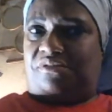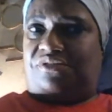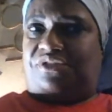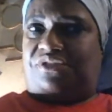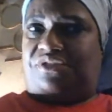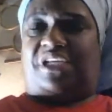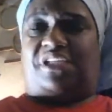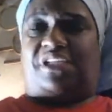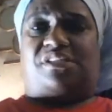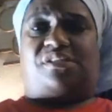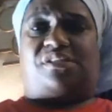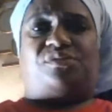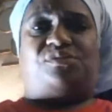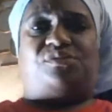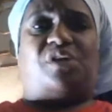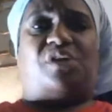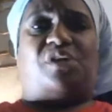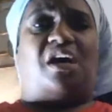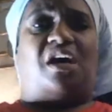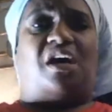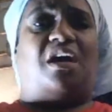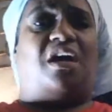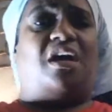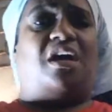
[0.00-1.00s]
Just
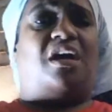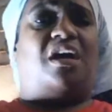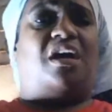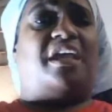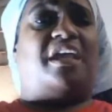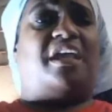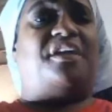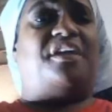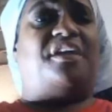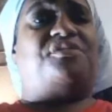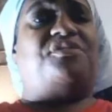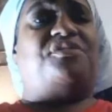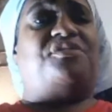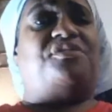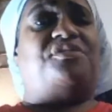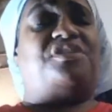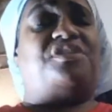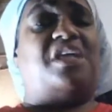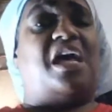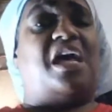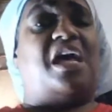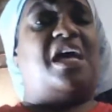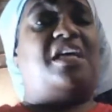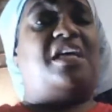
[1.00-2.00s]

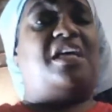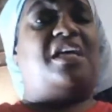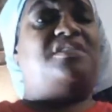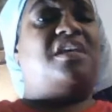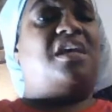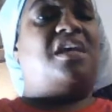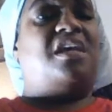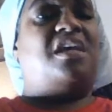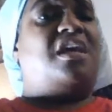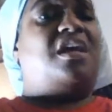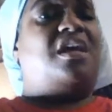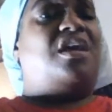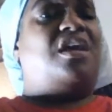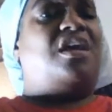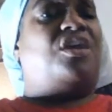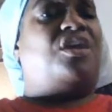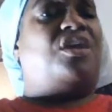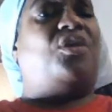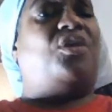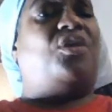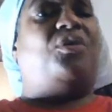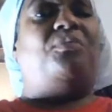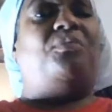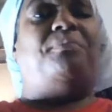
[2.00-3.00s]
exercise,
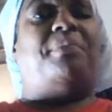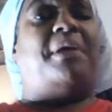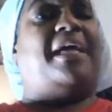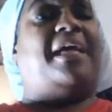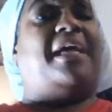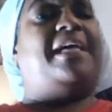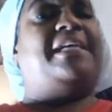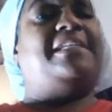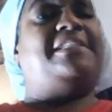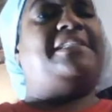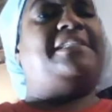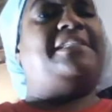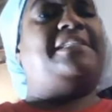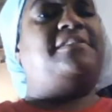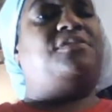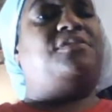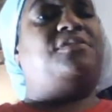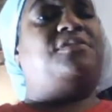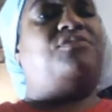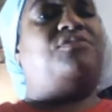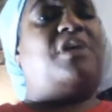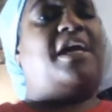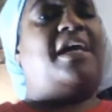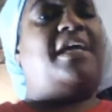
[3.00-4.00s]
go
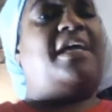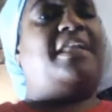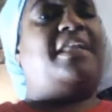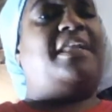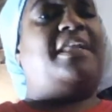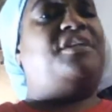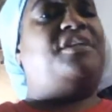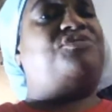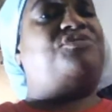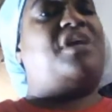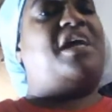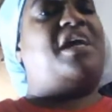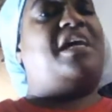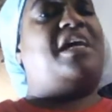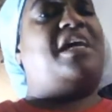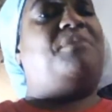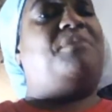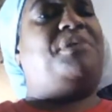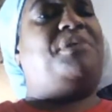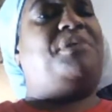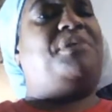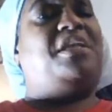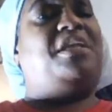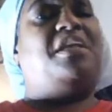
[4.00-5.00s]
bicycle riding, and trying
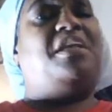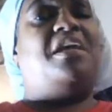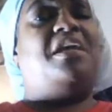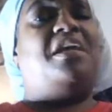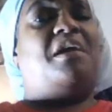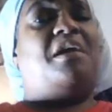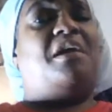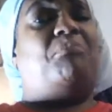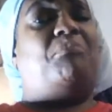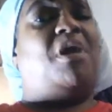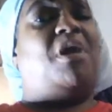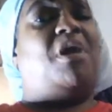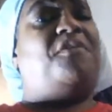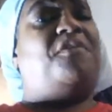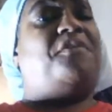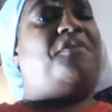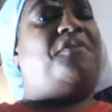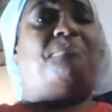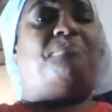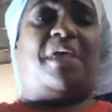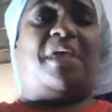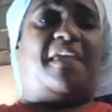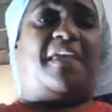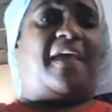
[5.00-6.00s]
to be Mother
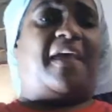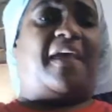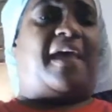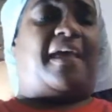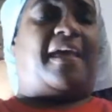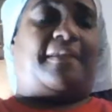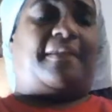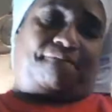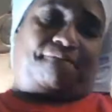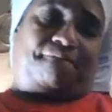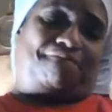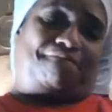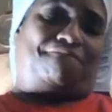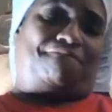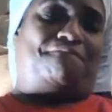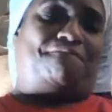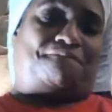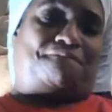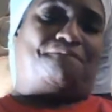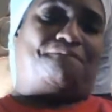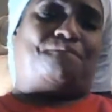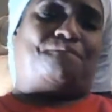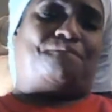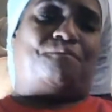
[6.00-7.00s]
May I.
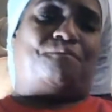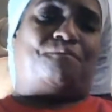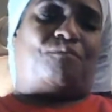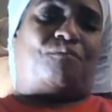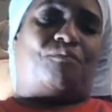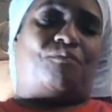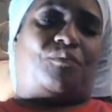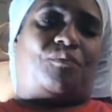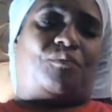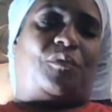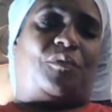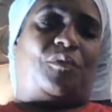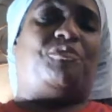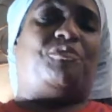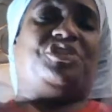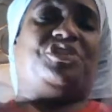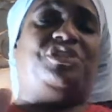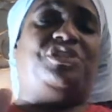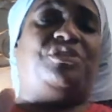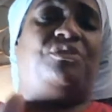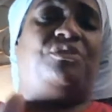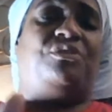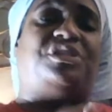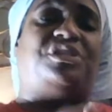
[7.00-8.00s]
Mm-hmm. But
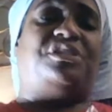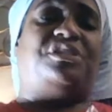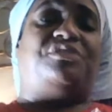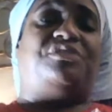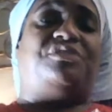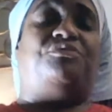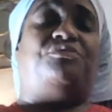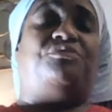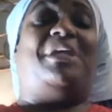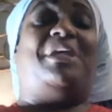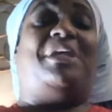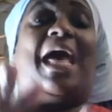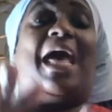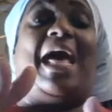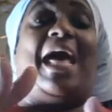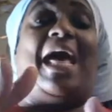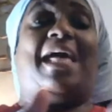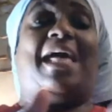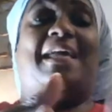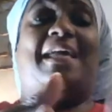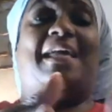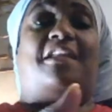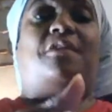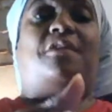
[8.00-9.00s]
see, the only thing different me,
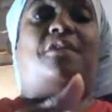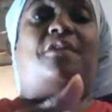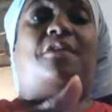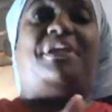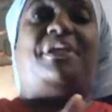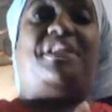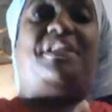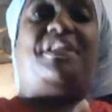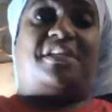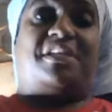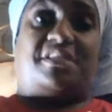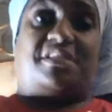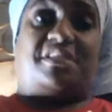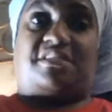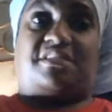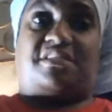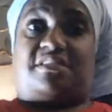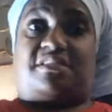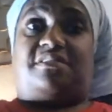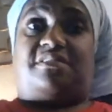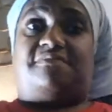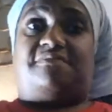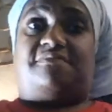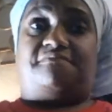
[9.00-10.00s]
I had a business.
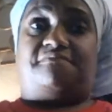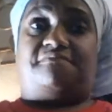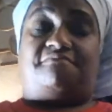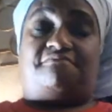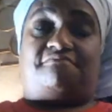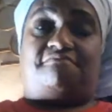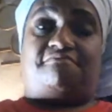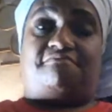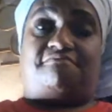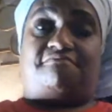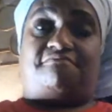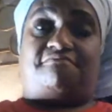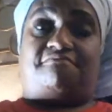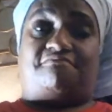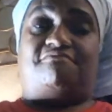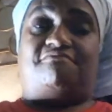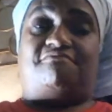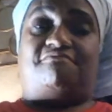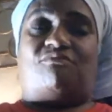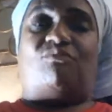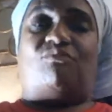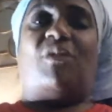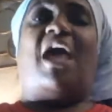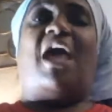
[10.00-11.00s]

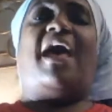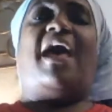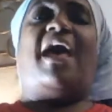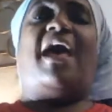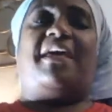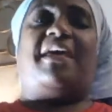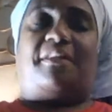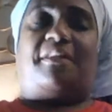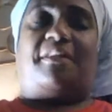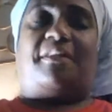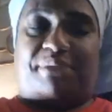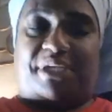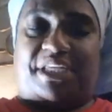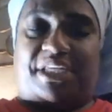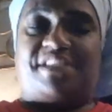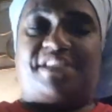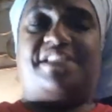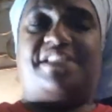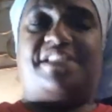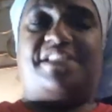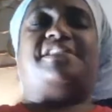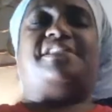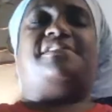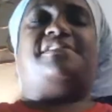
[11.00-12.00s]
I had a
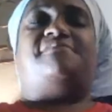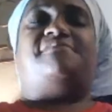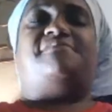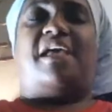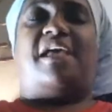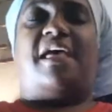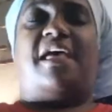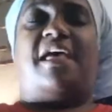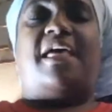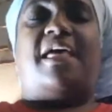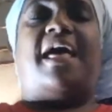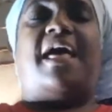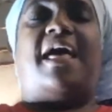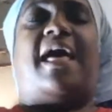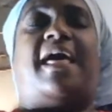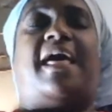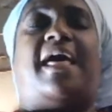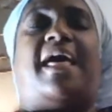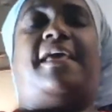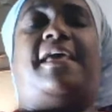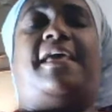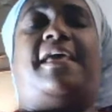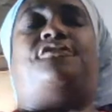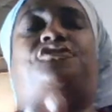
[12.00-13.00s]
business.
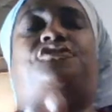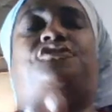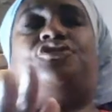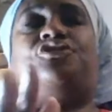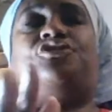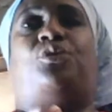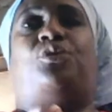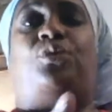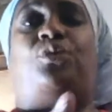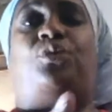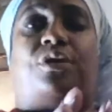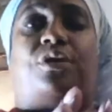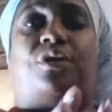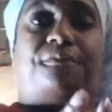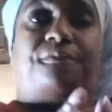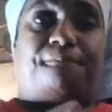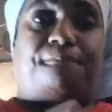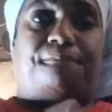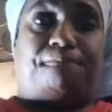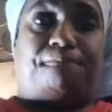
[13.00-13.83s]
I had a store.